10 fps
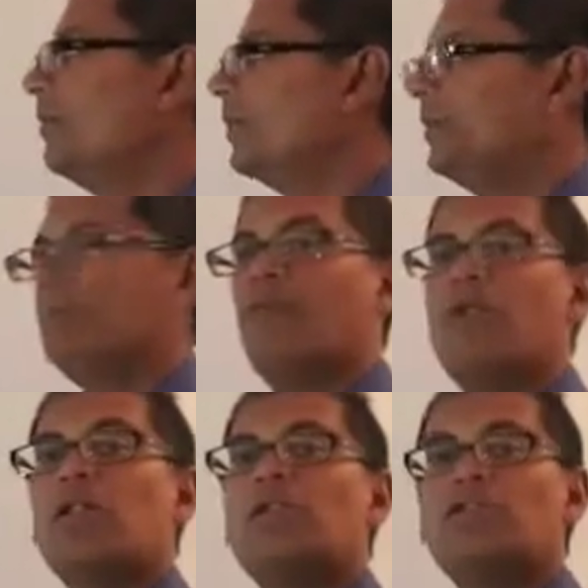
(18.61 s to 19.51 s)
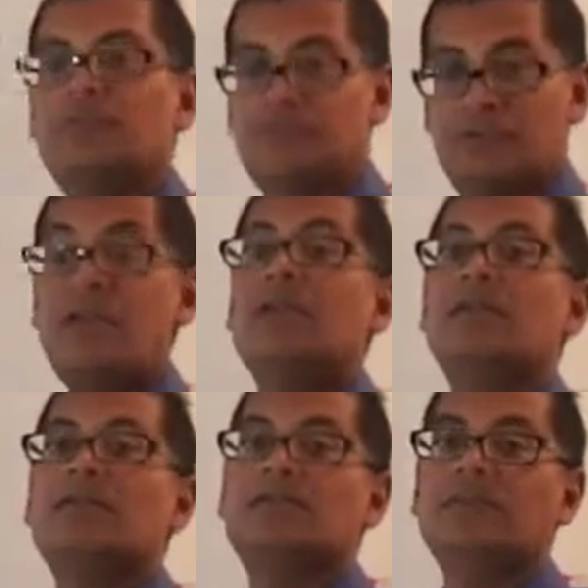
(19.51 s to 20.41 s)
but the relative
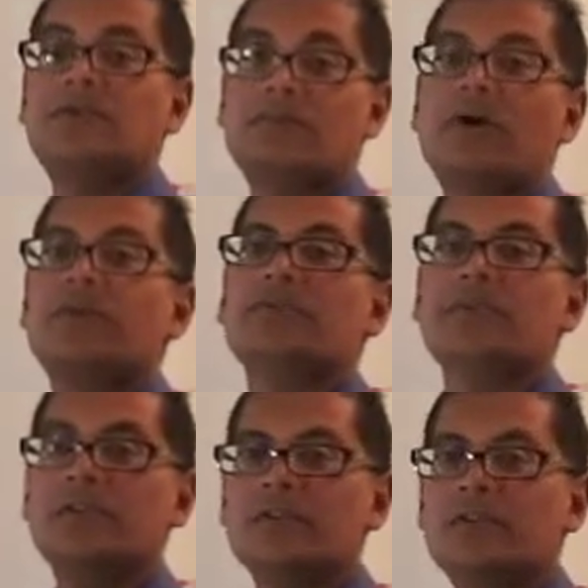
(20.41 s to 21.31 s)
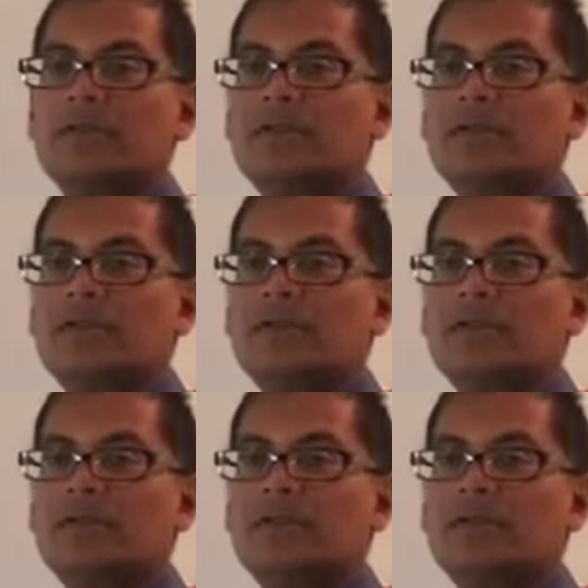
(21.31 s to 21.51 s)
change is constant.